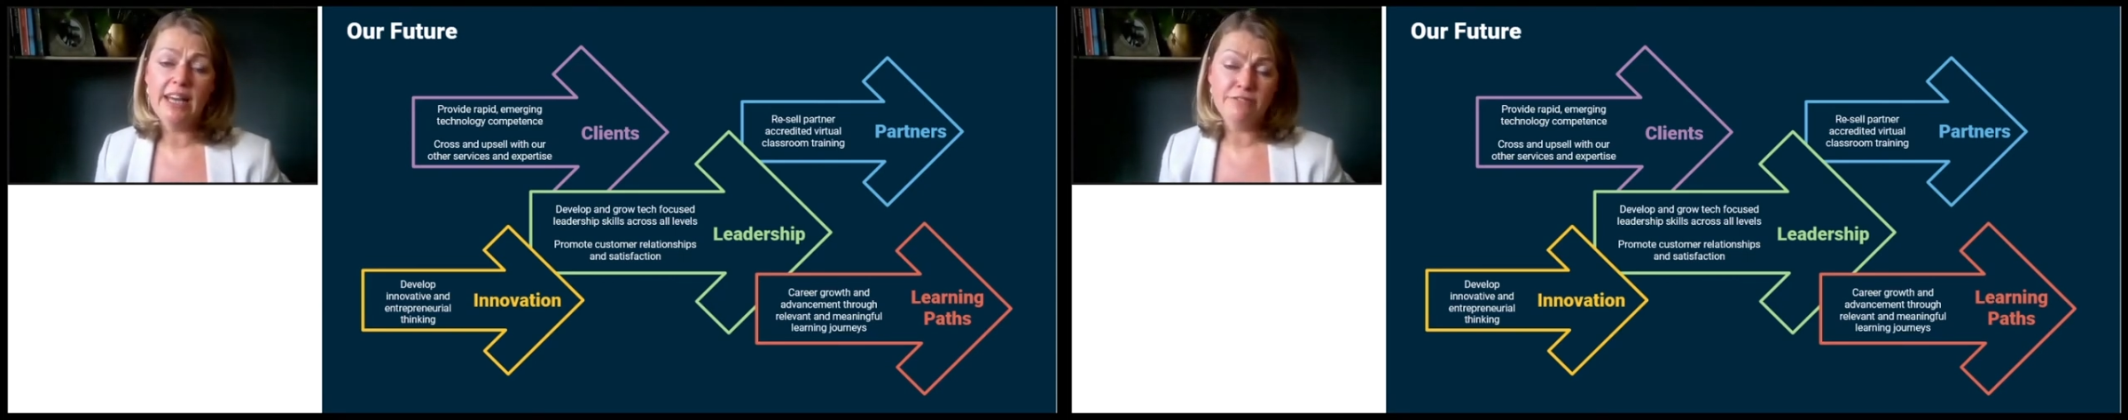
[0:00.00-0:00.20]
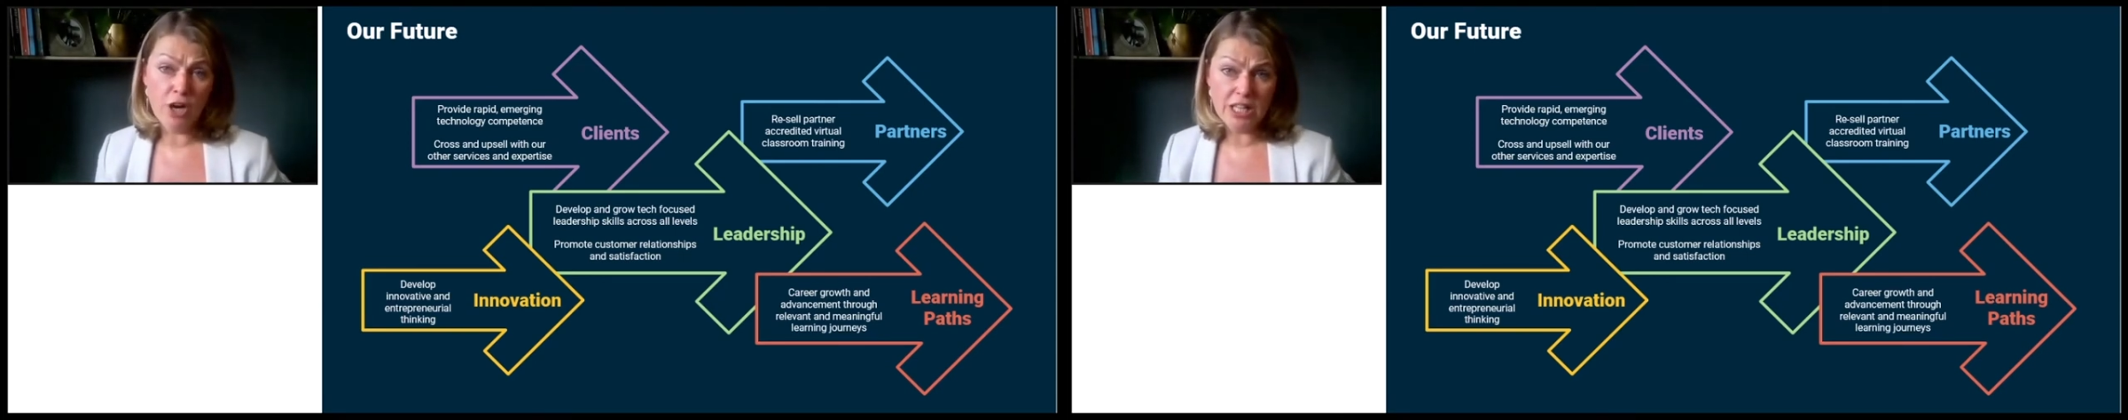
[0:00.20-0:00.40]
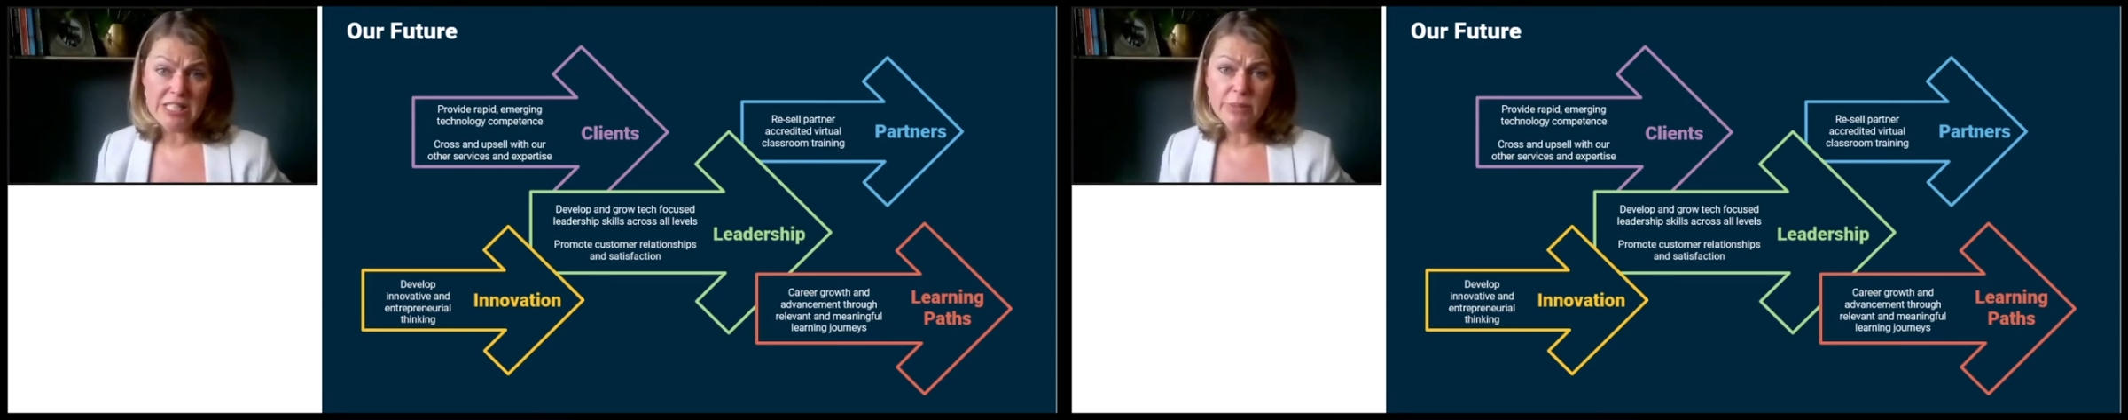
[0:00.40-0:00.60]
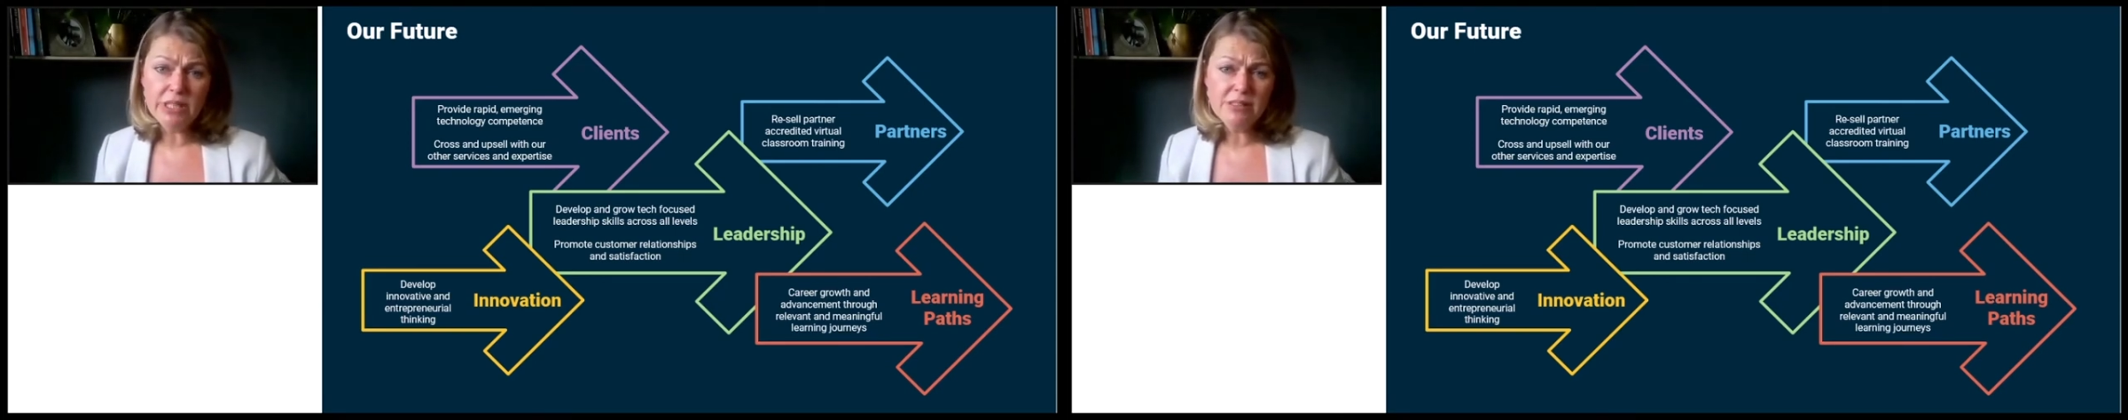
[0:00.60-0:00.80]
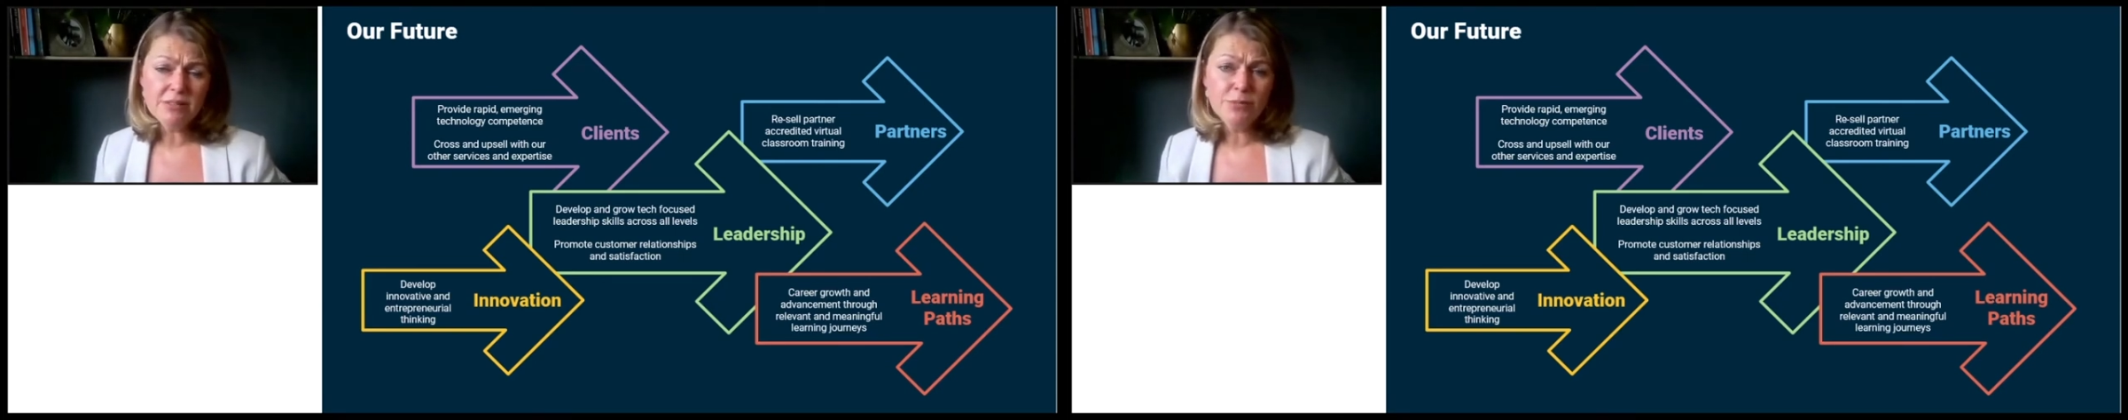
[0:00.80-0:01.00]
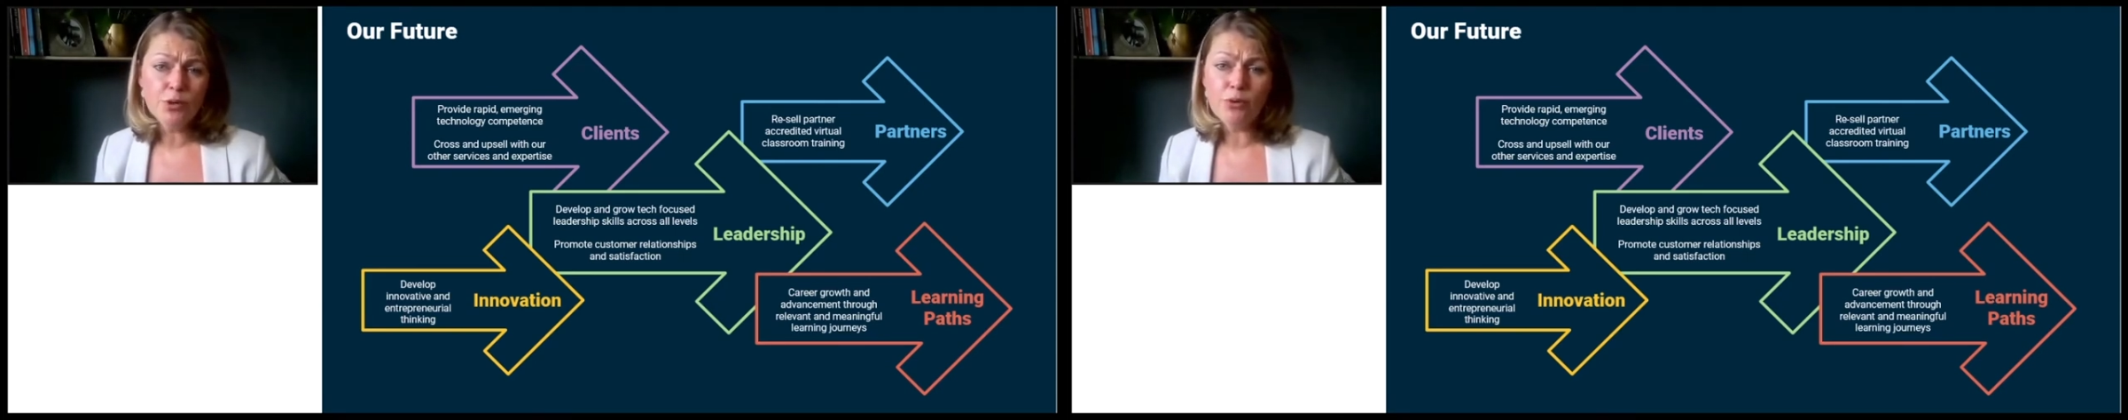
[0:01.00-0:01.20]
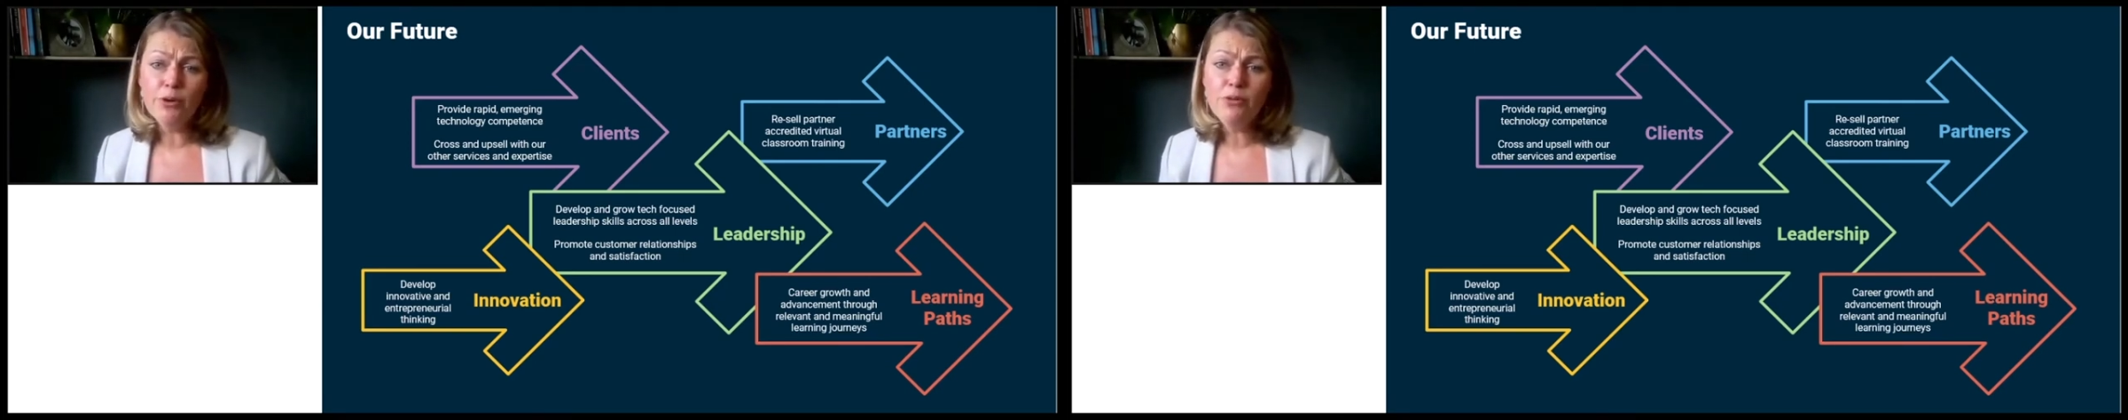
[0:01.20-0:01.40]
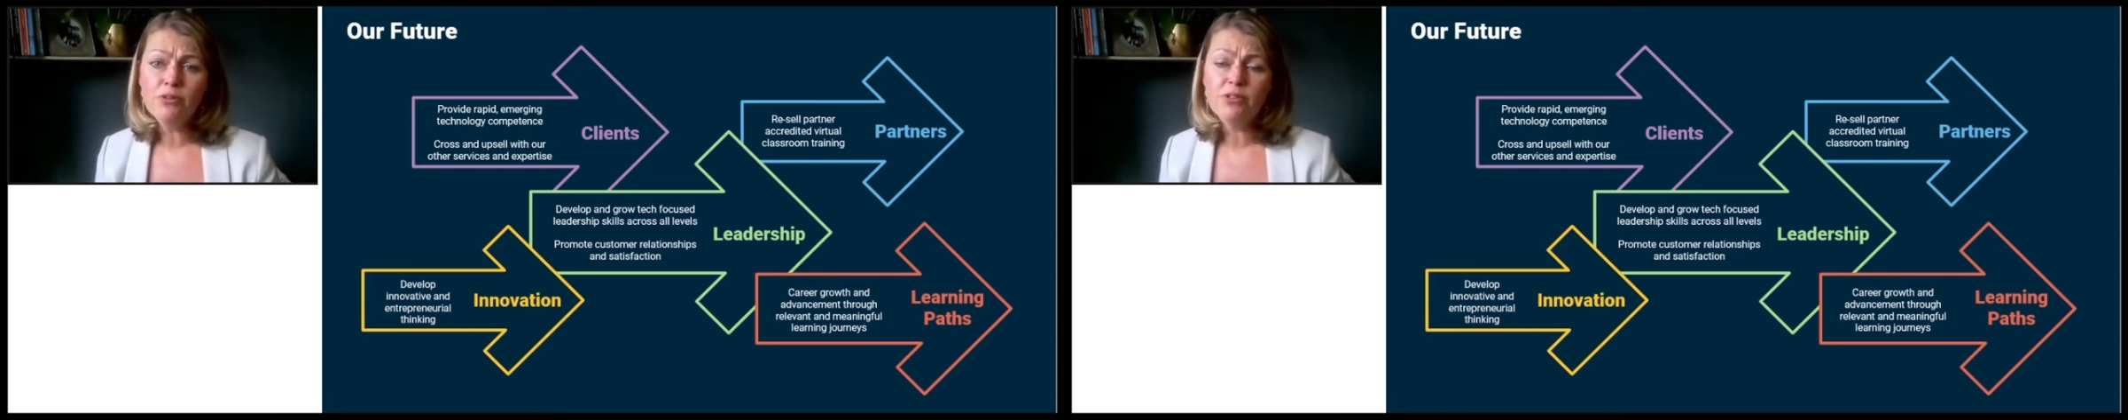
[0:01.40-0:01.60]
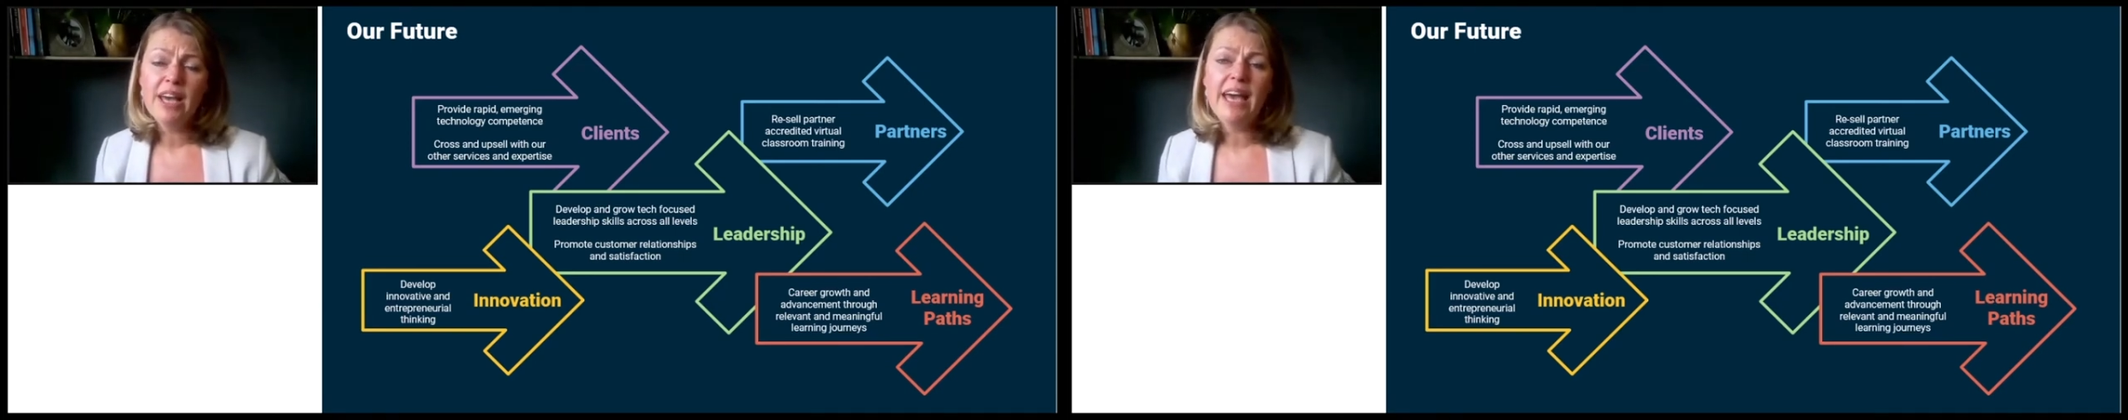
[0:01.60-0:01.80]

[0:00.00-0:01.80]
advancement, growth,